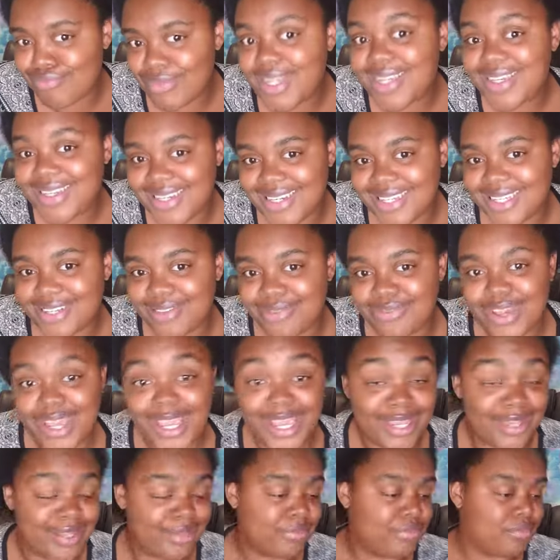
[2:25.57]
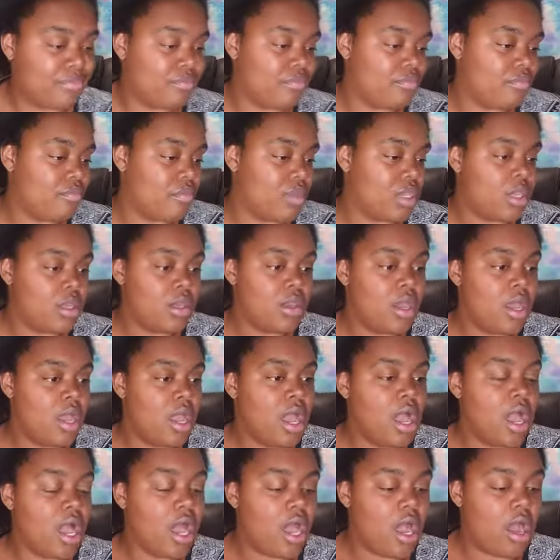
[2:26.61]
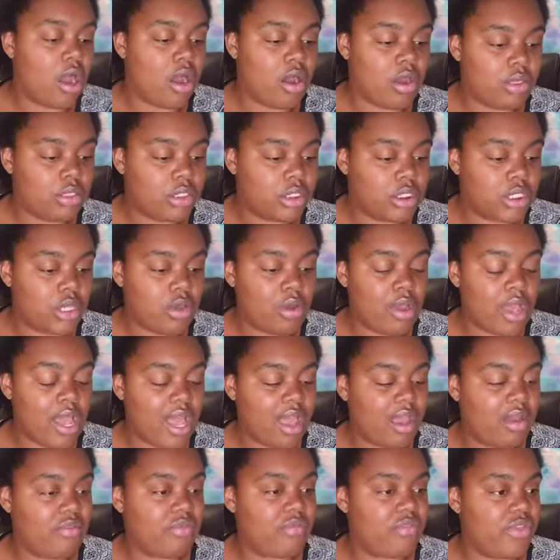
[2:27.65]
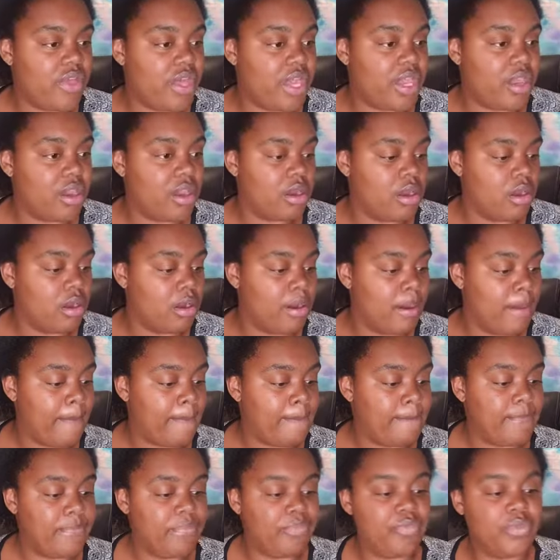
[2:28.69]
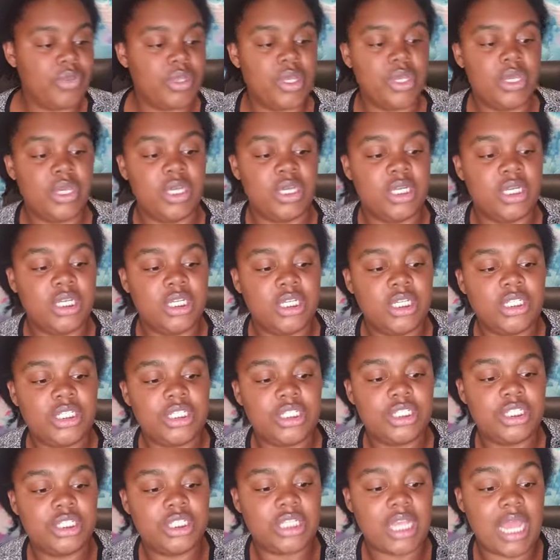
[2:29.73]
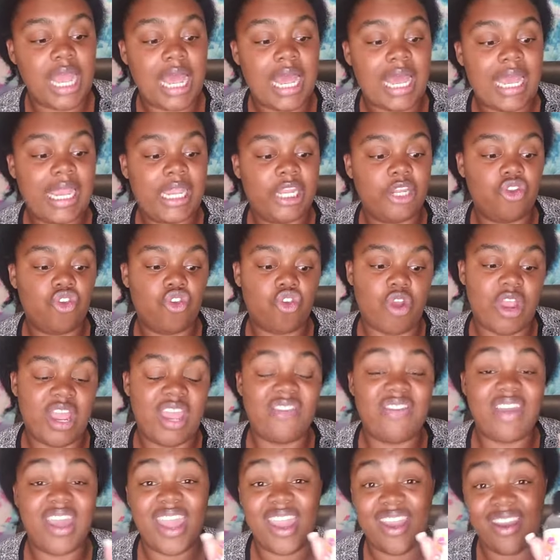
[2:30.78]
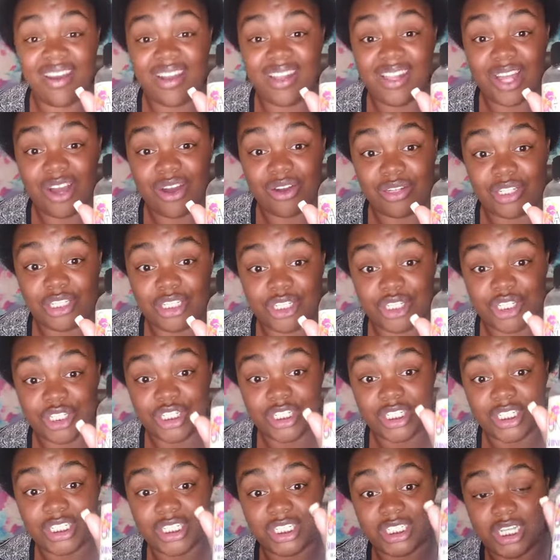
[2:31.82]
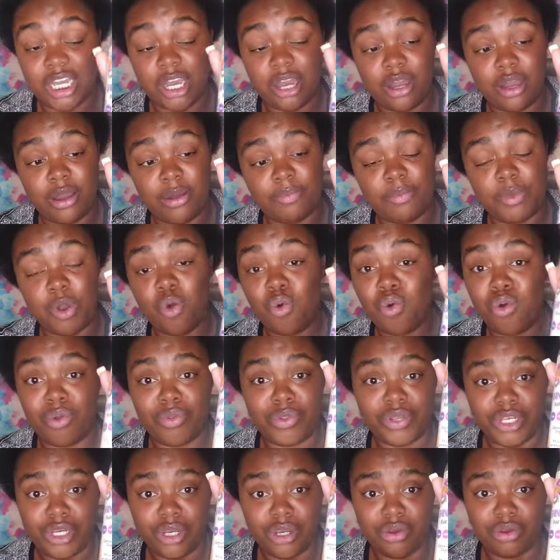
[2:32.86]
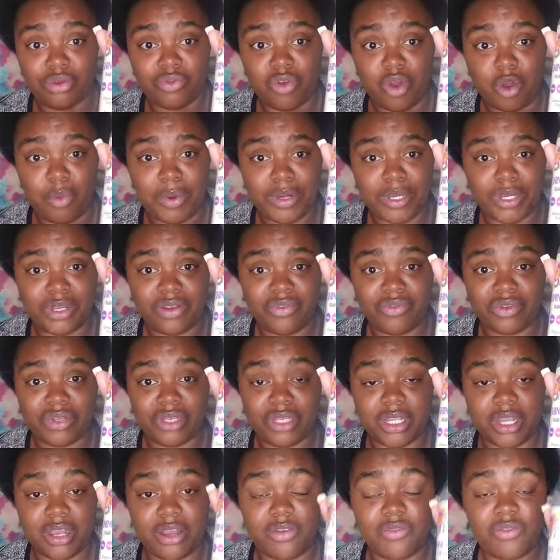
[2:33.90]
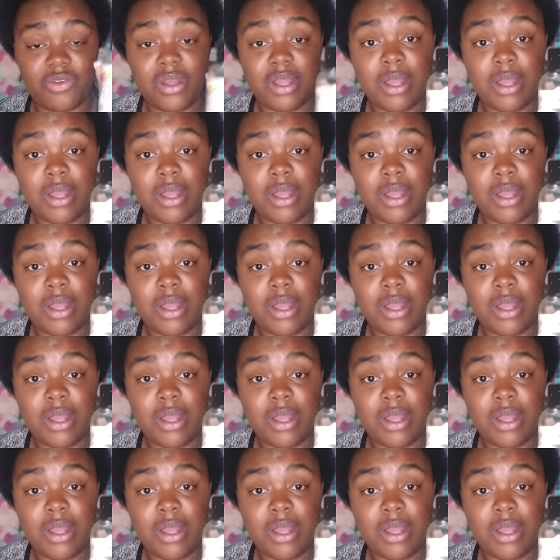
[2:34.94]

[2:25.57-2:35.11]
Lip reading: She's a fan. I also have their Shine Crave Hair Glosser. It's oil that you can use for a whole bunch of different stuff.